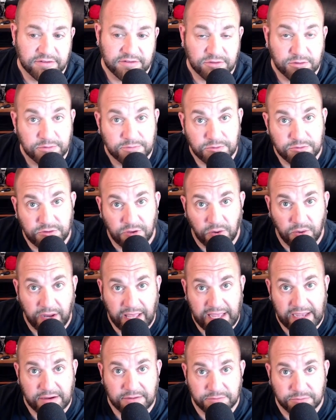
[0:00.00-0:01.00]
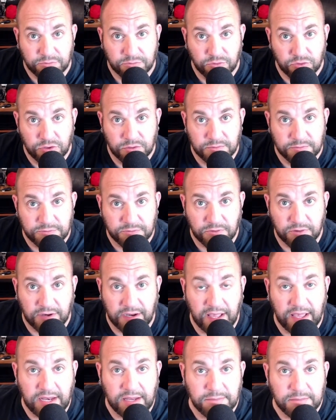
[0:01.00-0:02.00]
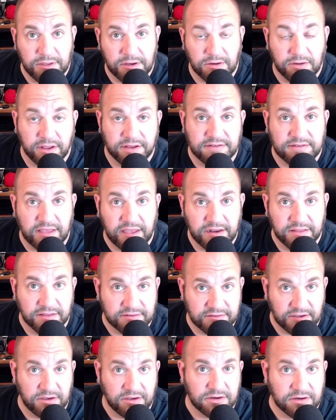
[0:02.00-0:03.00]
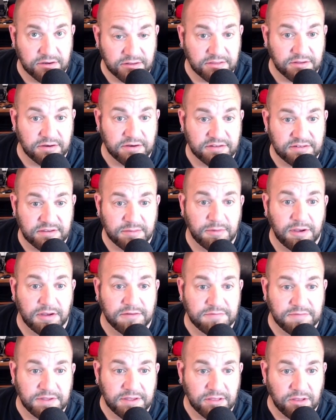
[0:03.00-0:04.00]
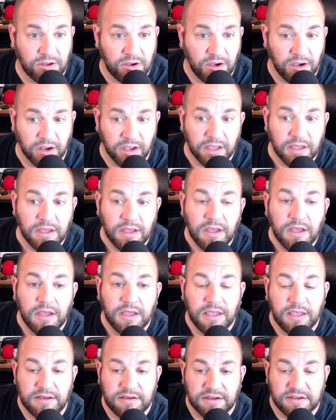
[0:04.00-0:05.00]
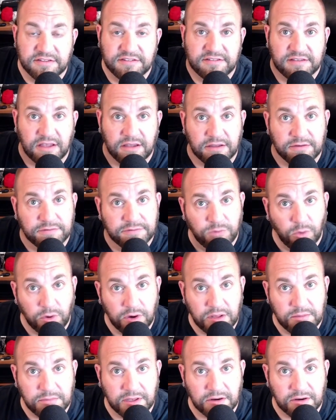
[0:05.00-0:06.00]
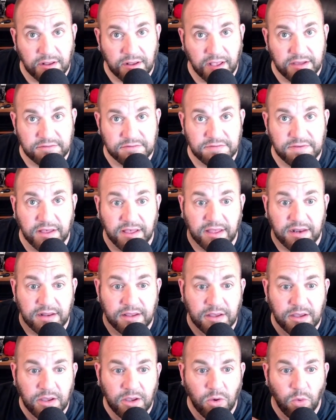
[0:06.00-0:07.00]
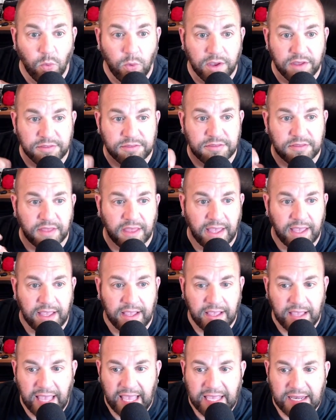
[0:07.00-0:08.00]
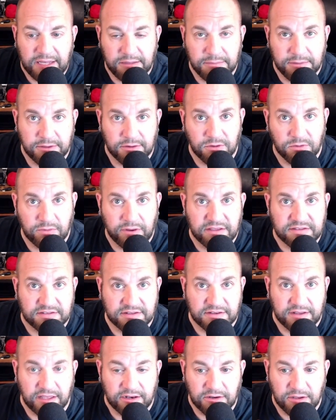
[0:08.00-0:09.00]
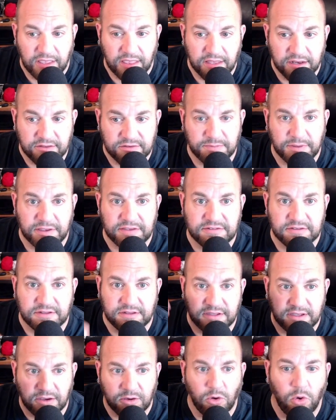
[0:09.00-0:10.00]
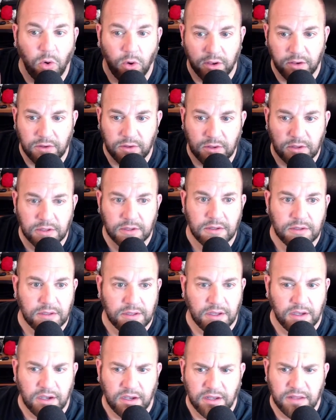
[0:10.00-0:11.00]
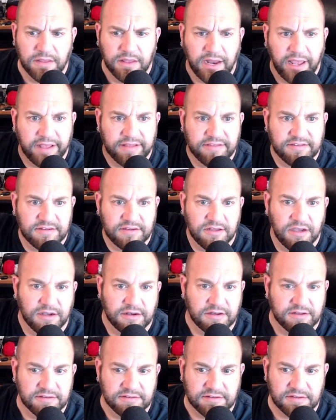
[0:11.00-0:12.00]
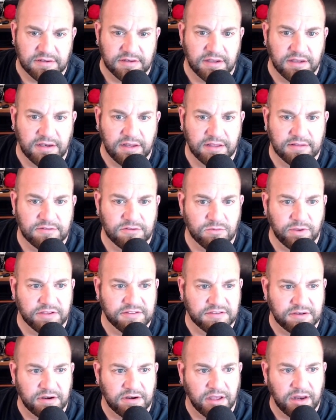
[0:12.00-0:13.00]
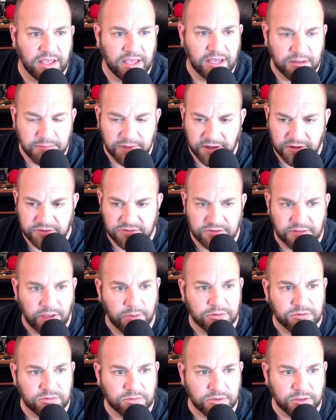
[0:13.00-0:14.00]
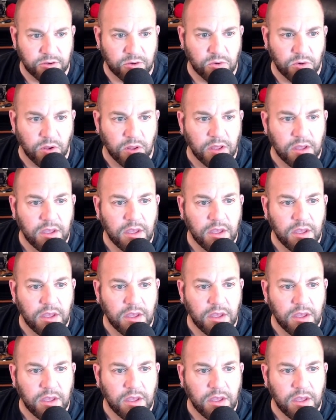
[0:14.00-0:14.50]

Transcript: So if you don't have room for an 80 meter antenna that's 130 some odd feet long, he does sell a 40 meter end fed with a 80 meter resonator kit. It's basically a coil uh, that adds inductance and, and, gets you resonant on 80 meters. So that was really cool.